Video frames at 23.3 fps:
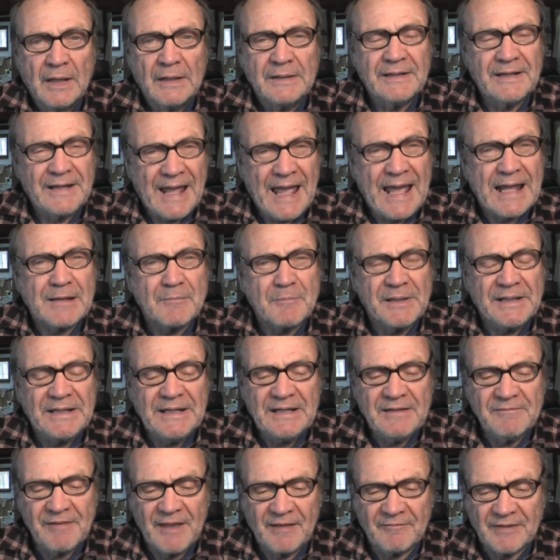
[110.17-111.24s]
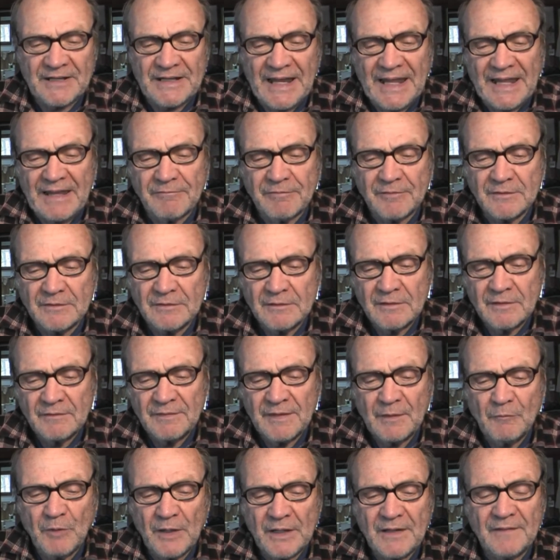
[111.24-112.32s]
Did Adam and Eve have a navel?
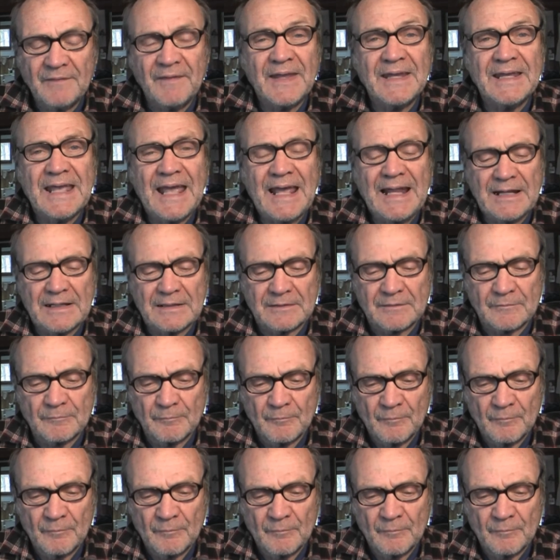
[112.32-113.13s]
Then where did they get it?